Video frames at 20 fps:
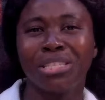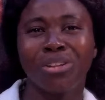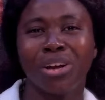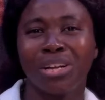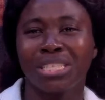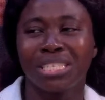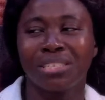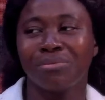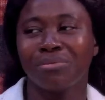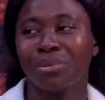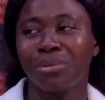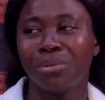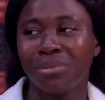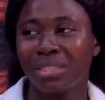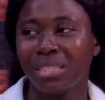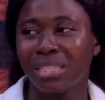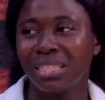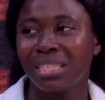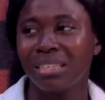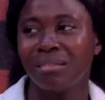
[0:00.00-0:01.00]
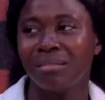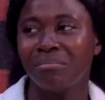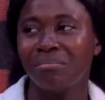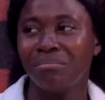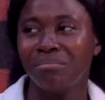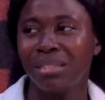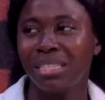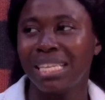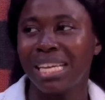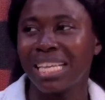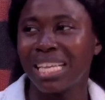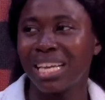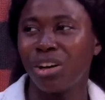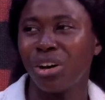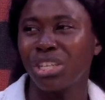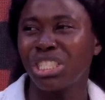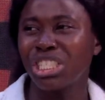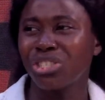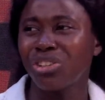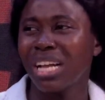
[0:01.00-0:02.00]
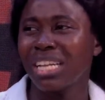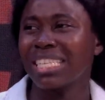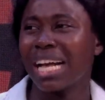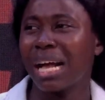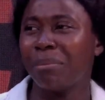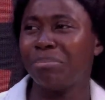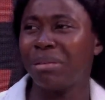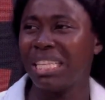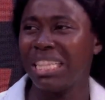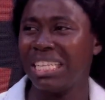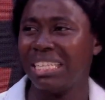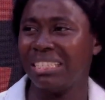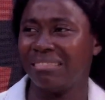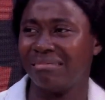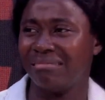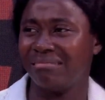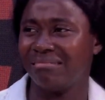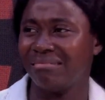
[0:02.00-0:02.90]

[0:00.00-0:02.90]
not even take it because she's not appealing.